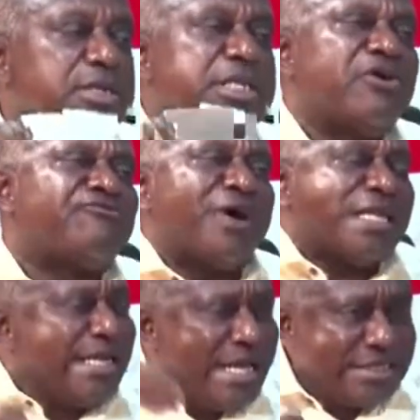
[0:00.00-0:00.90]
the
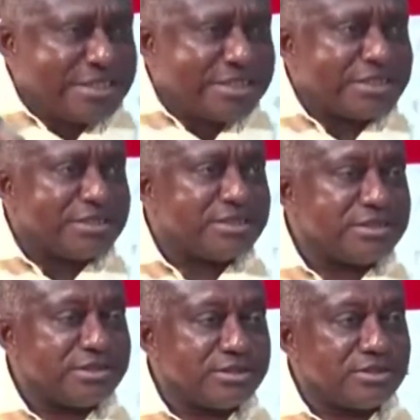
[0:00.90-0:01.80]
foundation
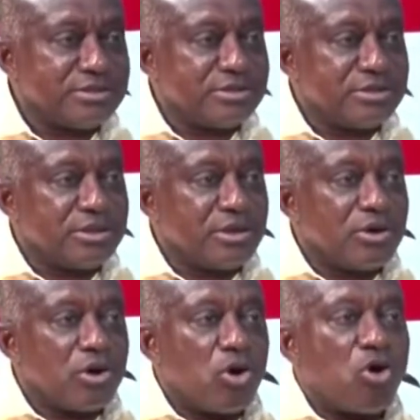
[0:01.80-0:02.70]

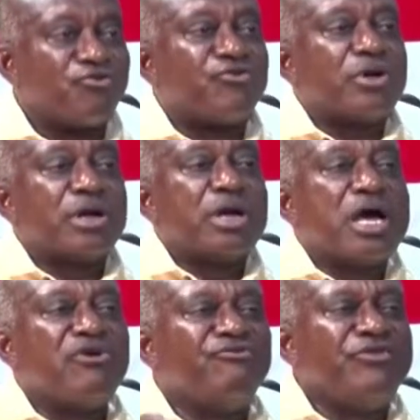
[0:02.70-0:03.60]
of
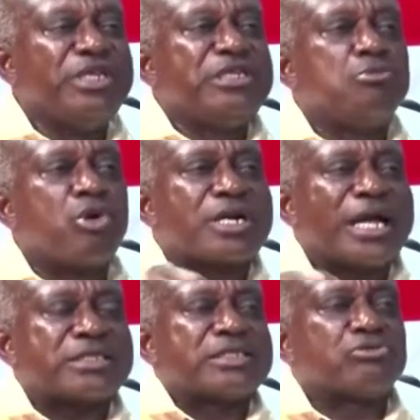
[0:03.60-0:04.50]
every
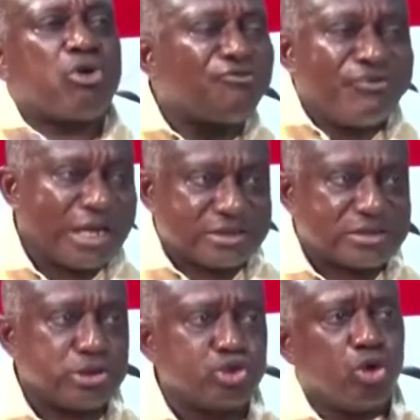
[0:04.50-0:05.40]
democratic
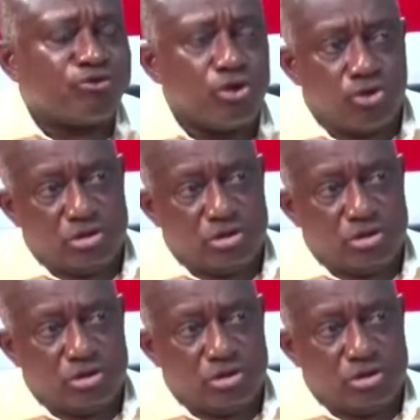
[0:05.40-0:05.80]
governance is rule of law.